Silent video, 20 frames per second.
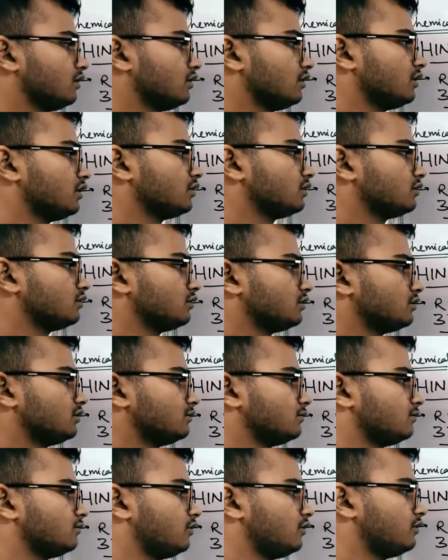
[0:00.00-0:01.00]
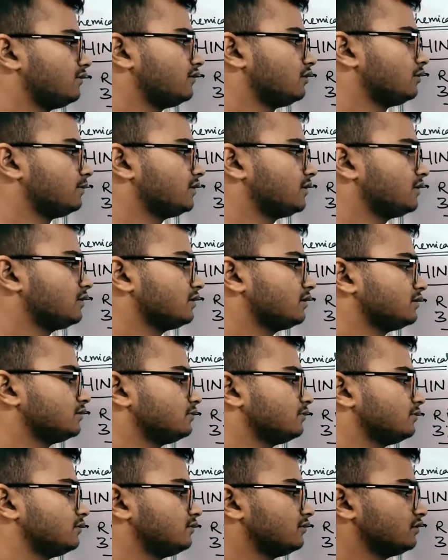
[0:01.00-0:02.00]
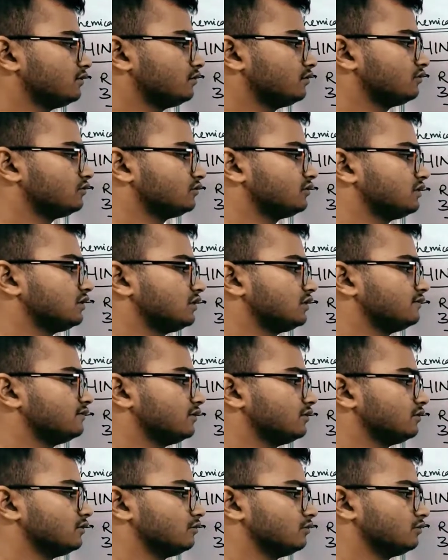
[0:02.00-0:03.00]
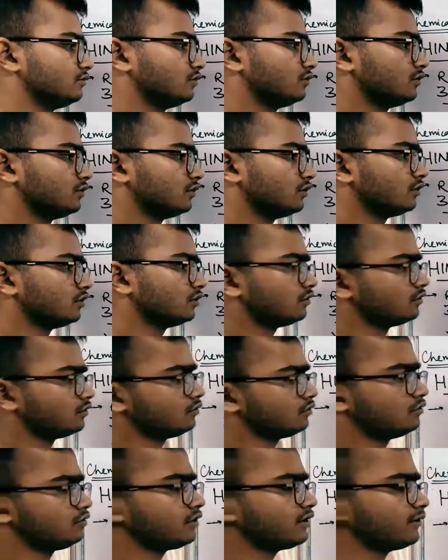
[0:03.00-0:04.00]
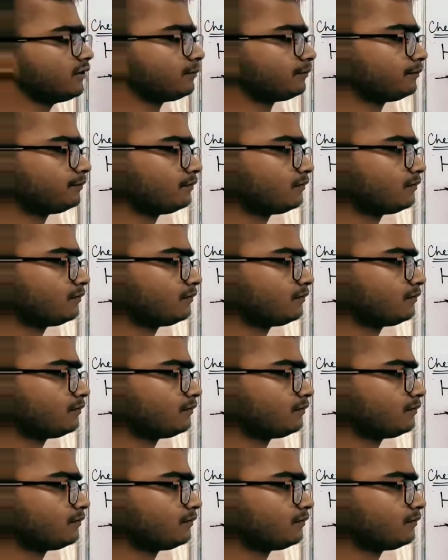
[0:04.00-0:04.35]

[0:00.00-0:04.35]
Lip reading: and this bond will open up, this bond will close, Cl will go, okay.